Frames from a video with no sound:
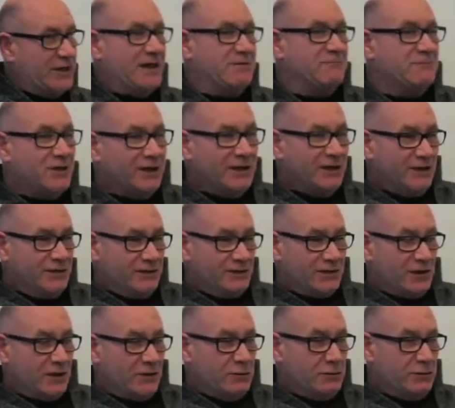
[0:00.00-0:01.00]
them.
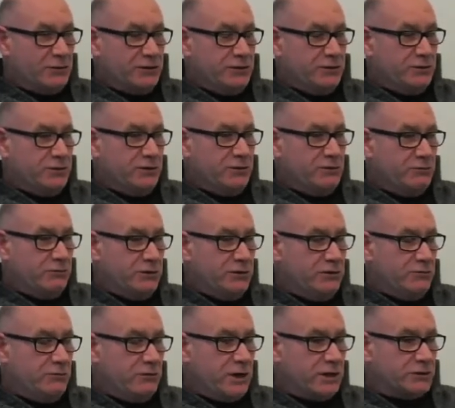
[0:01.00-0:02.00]
So
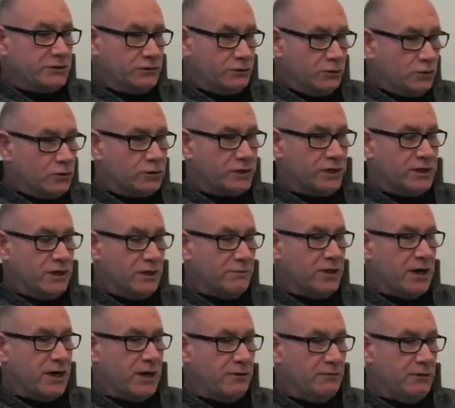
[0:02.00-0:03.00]
you are talking
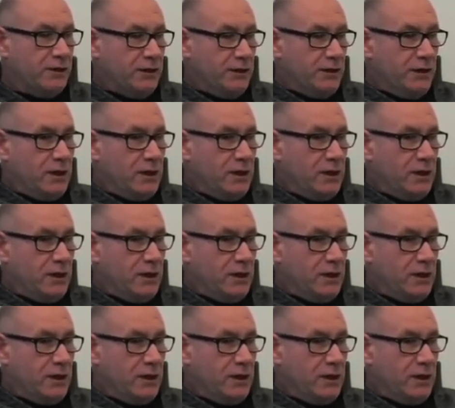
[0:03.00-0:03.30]
about